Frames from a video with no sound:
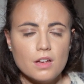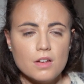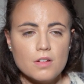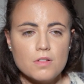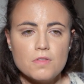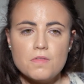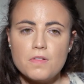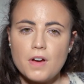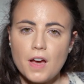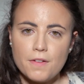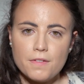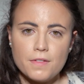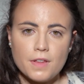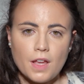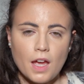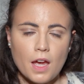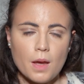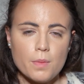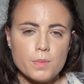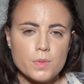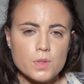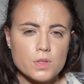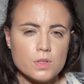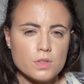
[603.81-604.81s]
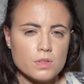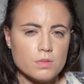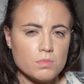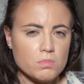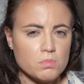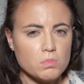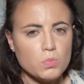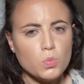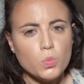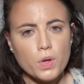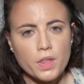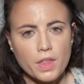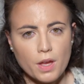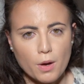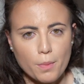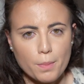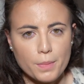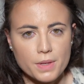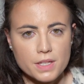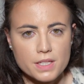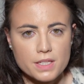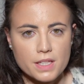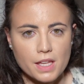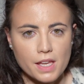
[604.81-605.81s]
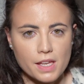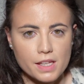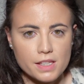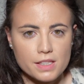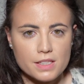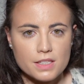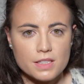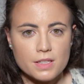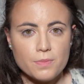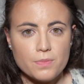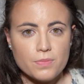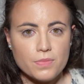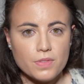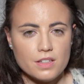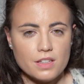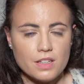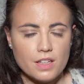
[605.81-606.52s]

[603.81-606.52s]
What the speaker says: 5 times without mistakes.